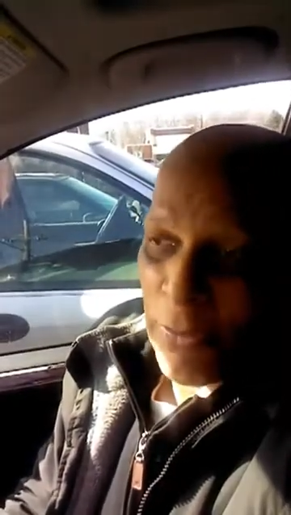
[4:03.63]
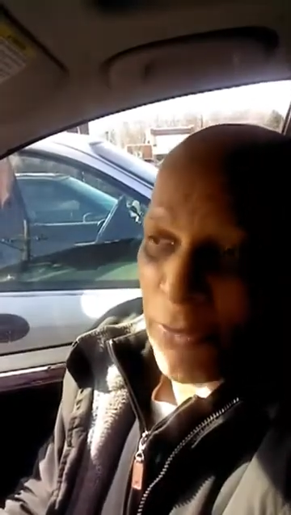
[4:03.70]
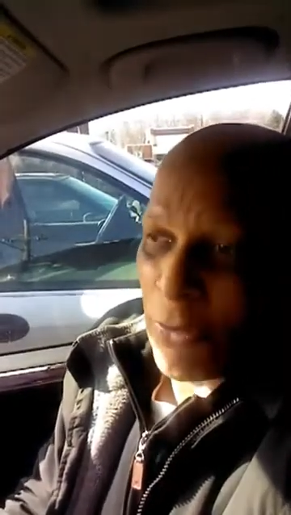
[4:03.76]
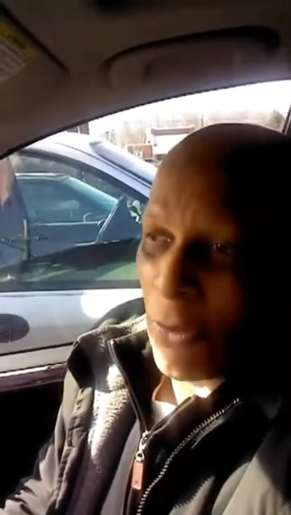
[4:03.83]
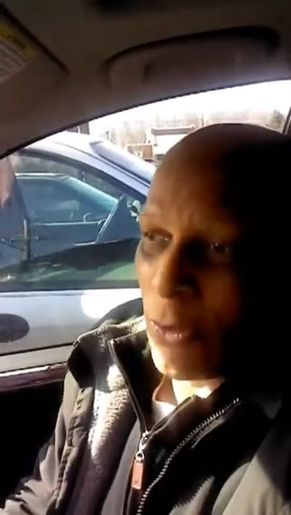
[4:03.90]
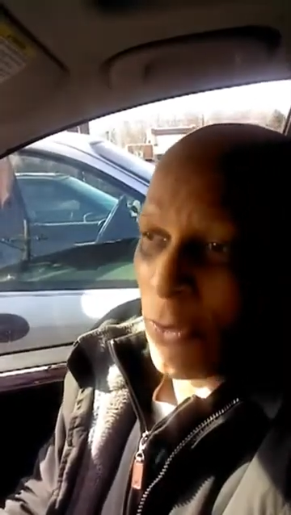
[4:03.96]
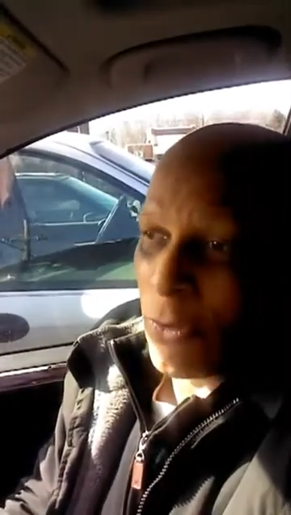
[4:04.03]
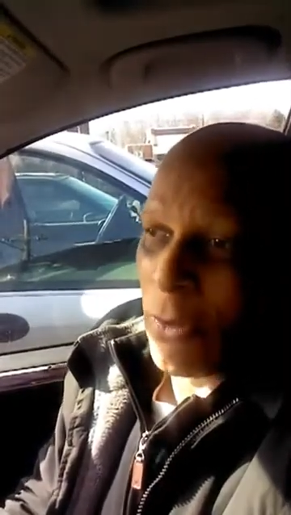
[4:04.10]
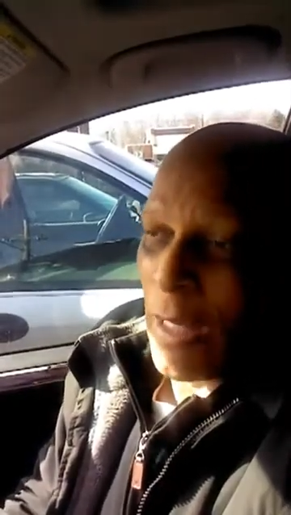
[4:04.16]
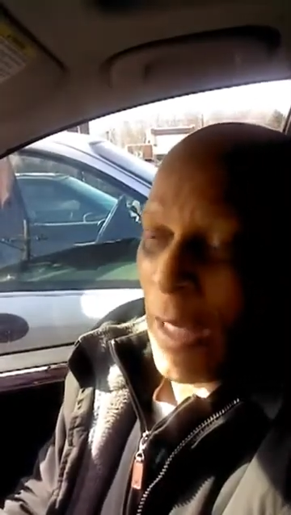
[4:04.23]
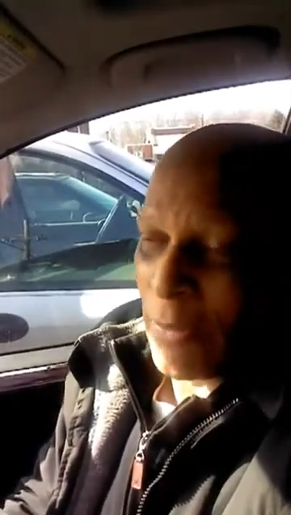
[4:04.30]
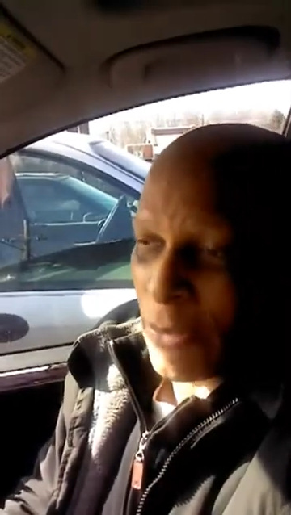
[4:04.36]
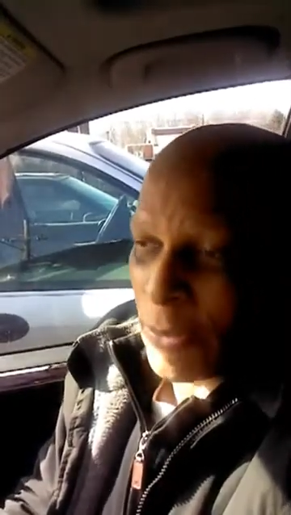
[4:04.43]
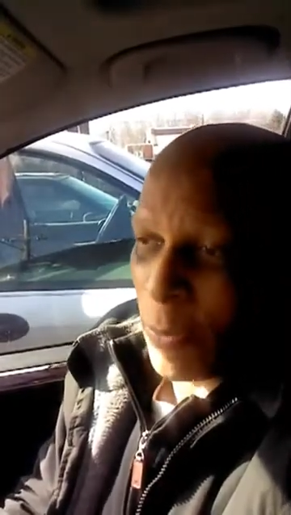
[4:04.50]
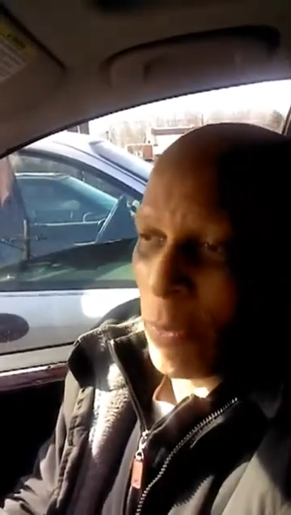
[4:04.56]
So, I
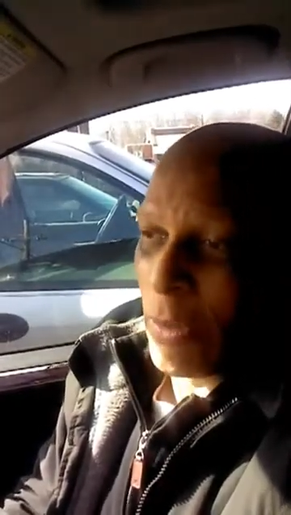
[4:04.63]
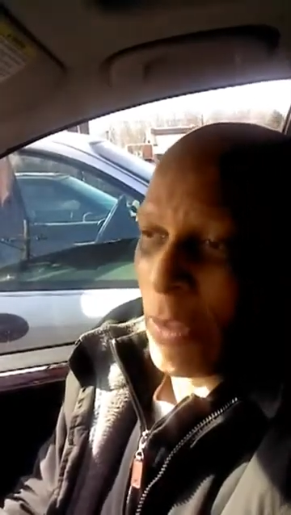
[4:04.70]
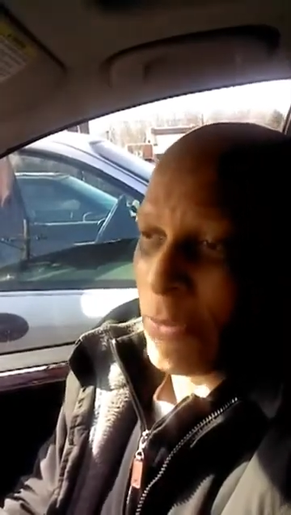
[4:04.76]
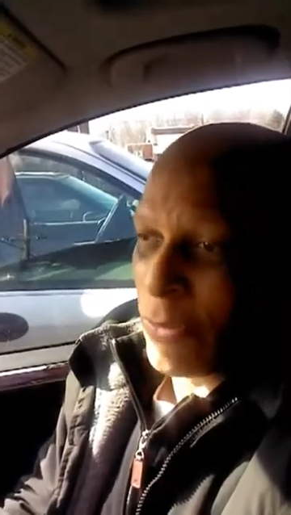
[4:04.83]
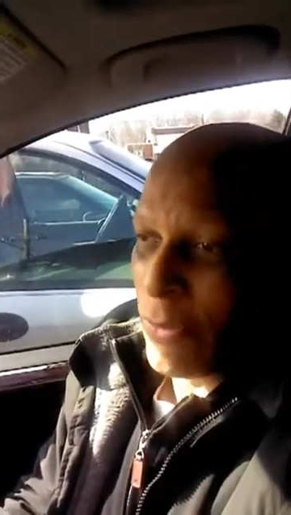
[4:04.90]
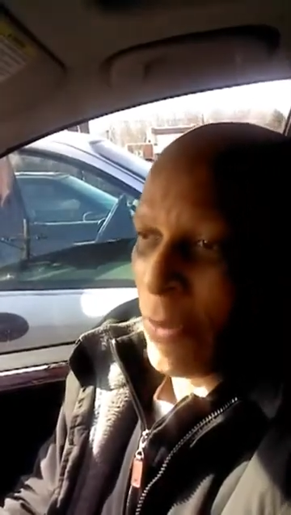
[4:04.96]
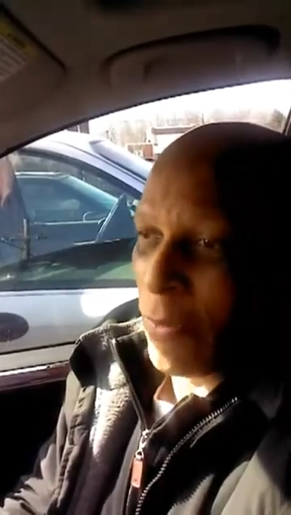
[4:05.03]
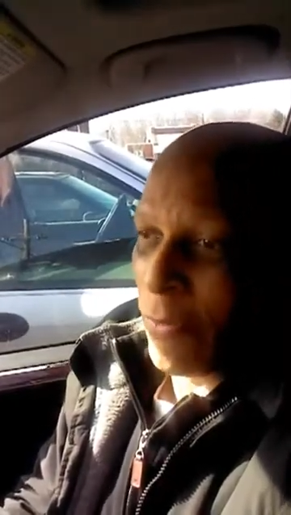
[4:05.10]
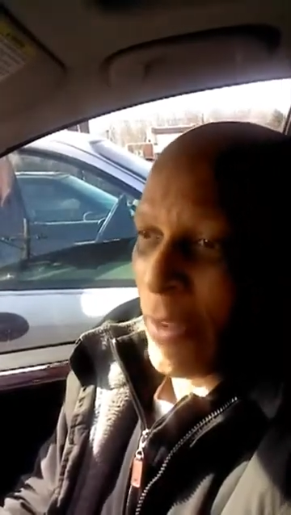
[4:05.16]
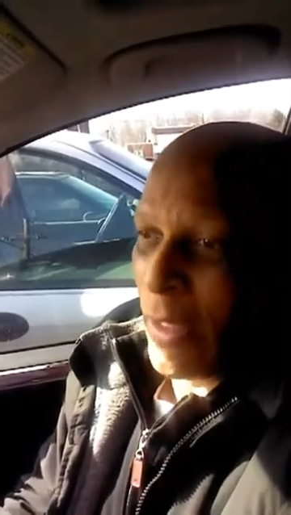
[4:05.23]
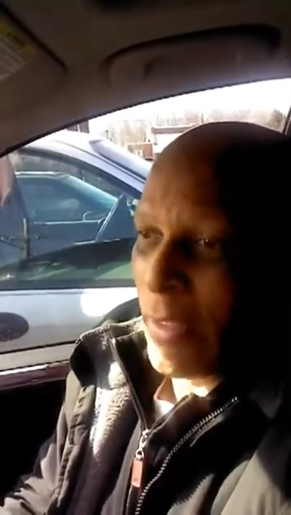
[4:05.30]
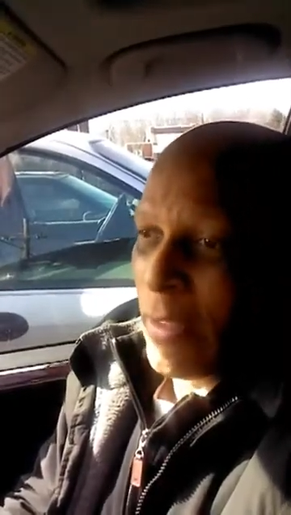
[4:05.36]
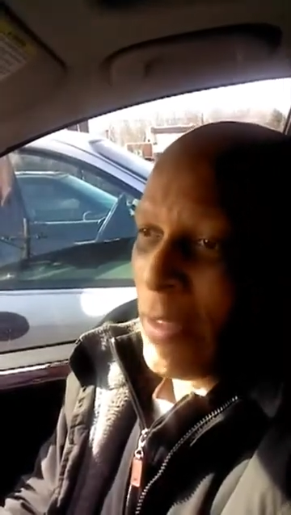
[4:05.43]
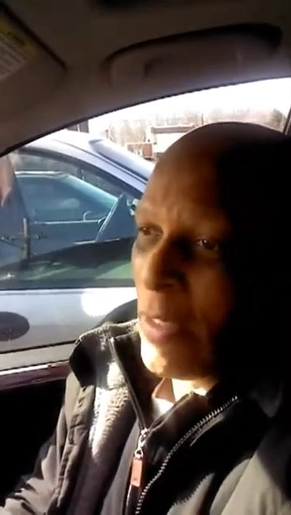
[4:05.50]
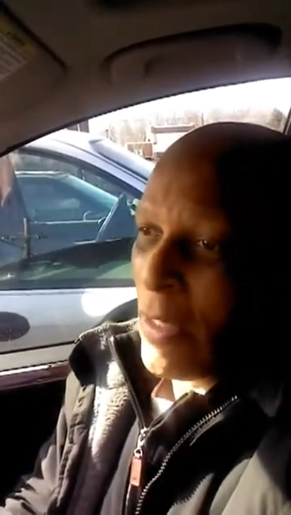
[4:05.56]
just want to let you know
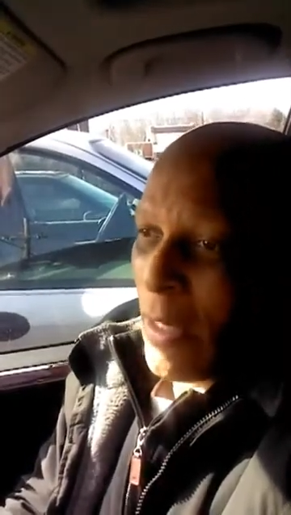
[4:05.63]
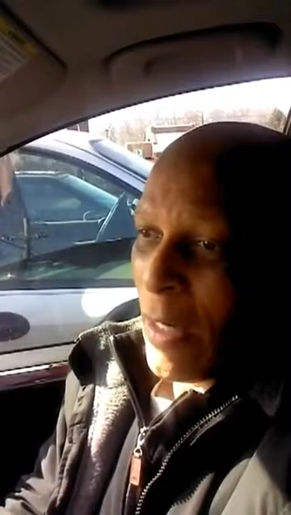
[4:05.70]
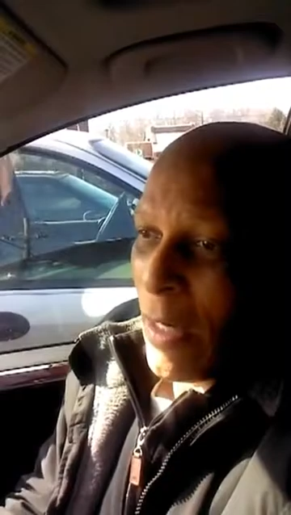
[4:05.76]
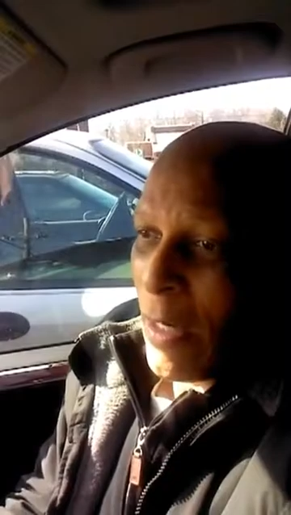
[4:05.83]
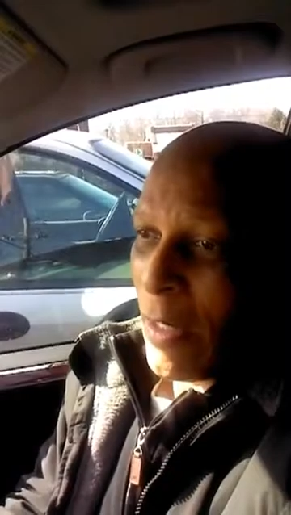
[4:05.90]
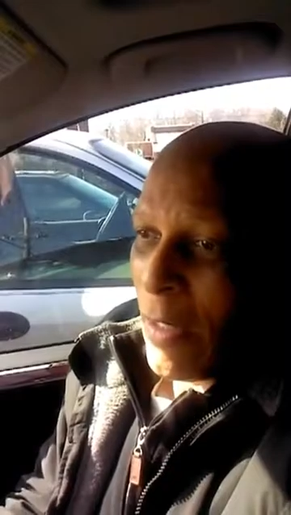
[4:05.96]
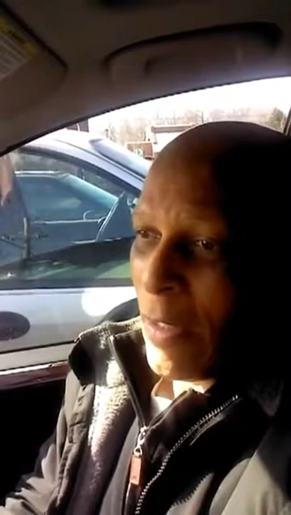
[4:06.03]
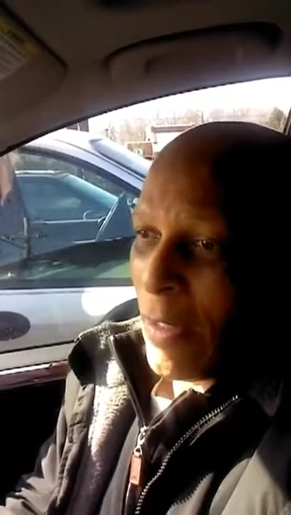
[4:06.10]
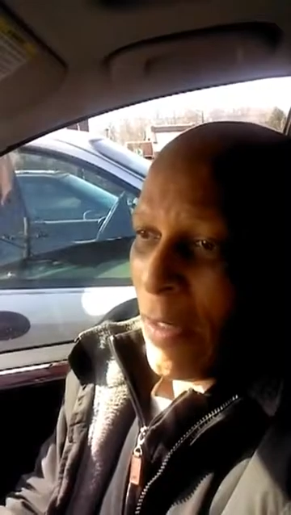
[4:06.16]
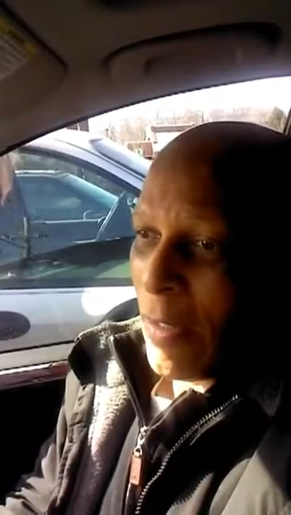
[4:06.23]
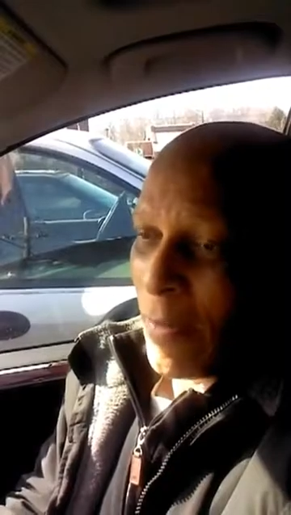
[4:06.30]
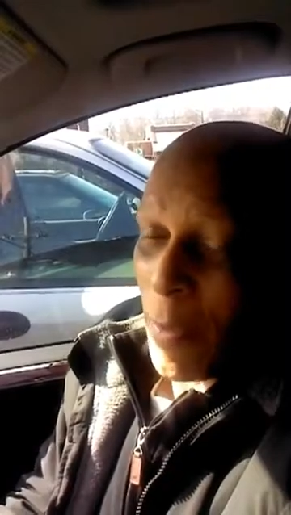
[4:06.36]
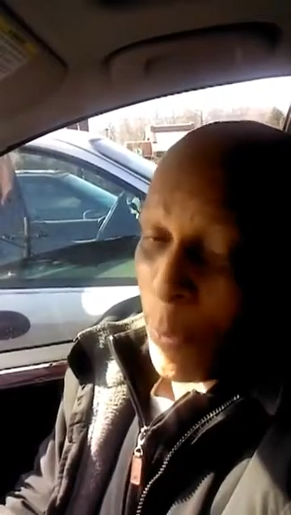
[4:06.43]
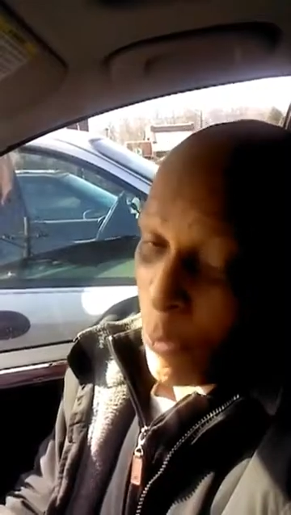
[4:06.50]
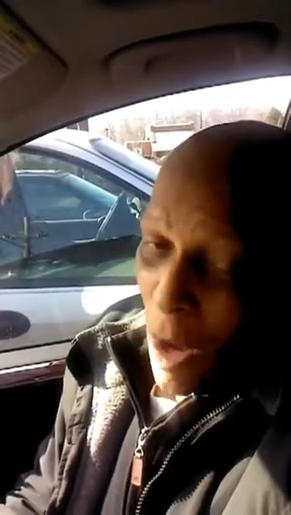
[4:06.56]
that
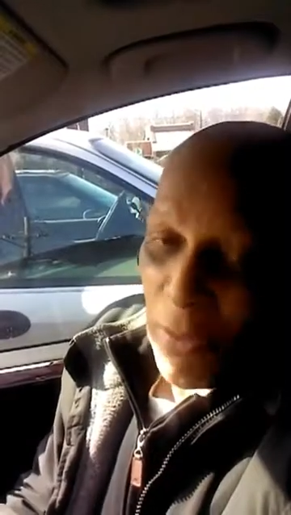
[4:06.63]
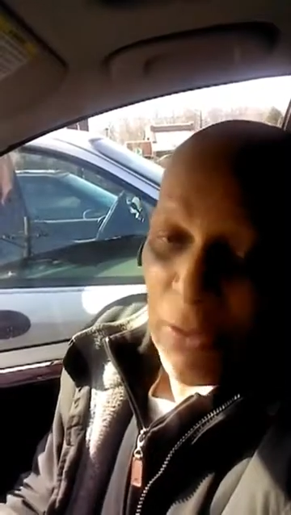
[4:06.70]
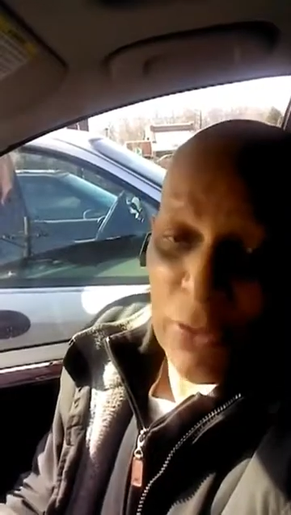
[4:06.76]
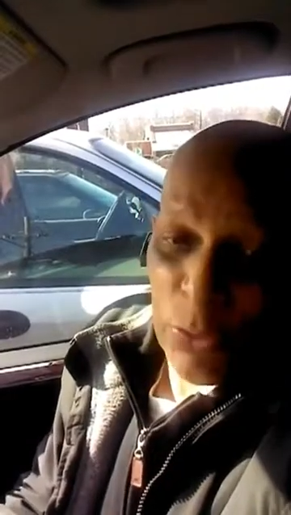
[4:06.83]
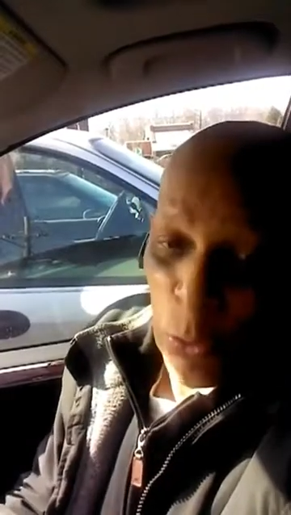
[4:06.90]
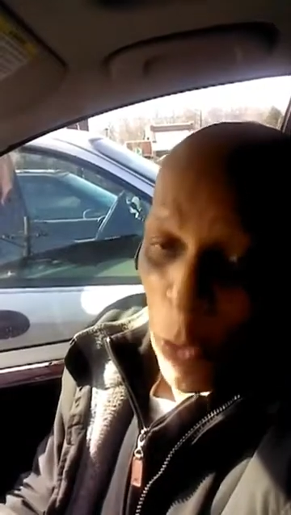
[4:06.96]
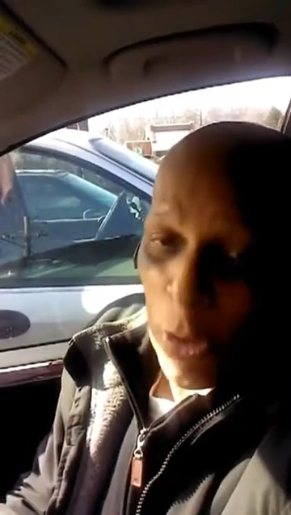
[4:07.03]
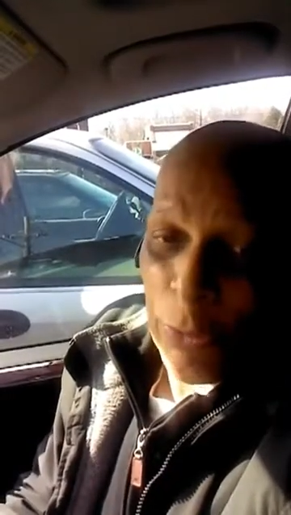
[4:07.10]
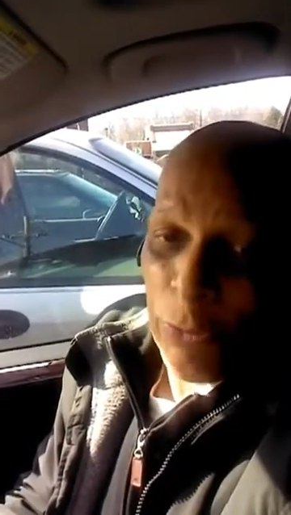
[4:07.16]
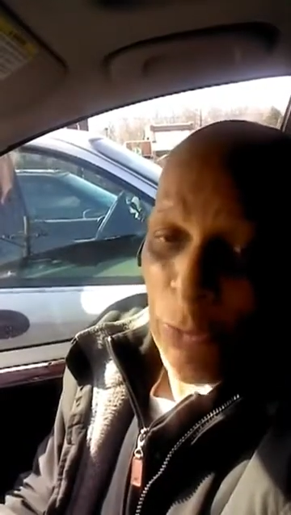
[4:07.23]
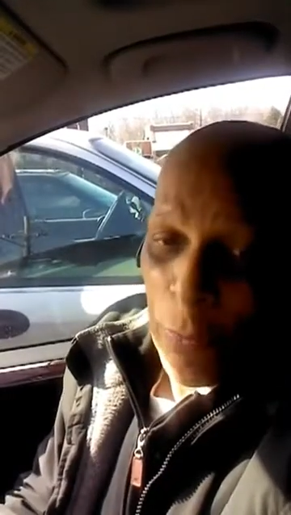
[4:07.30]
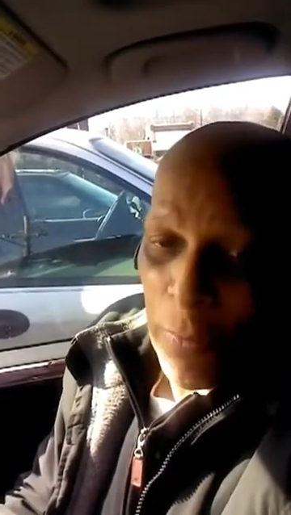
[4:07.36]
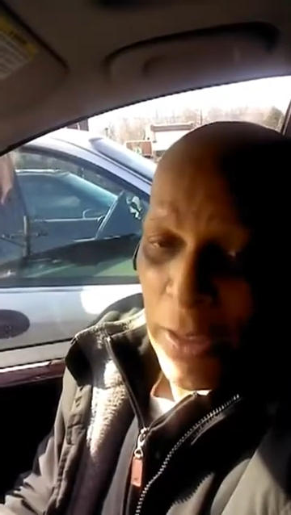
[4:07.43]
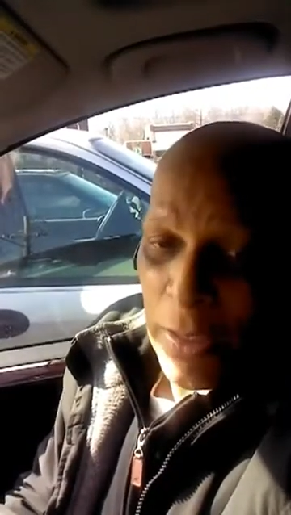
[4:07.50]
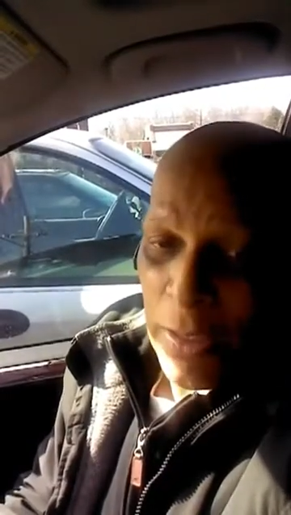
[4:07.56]
the products worked for
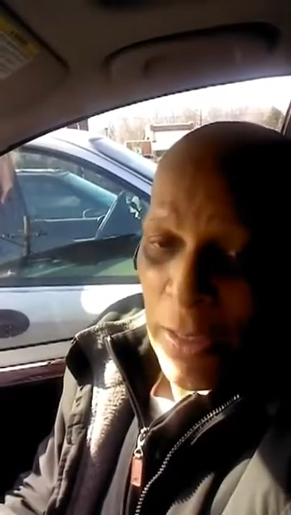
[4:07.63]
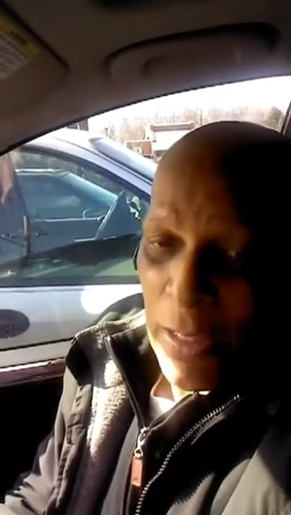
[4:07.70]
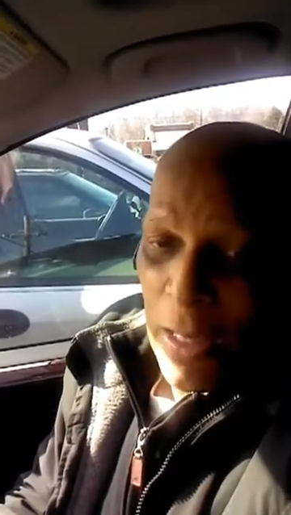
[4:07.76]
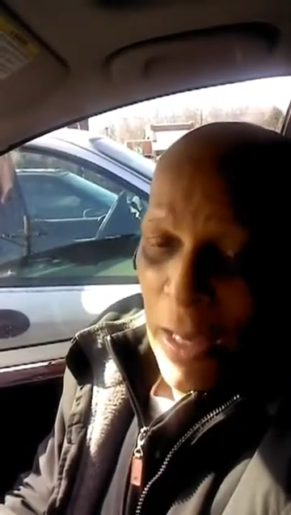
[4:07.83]
me.